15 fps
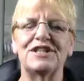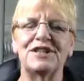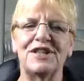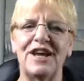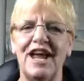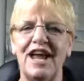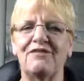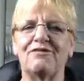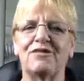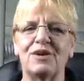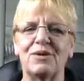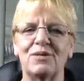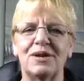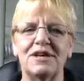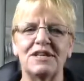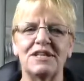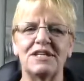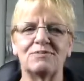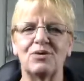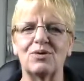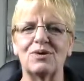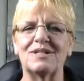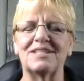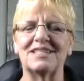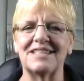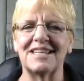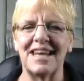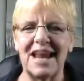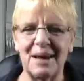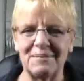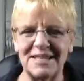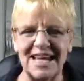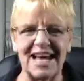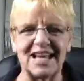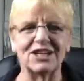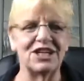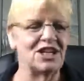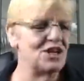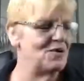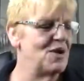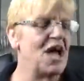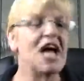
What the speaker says: and that every one of these poisons, and I'm telling you,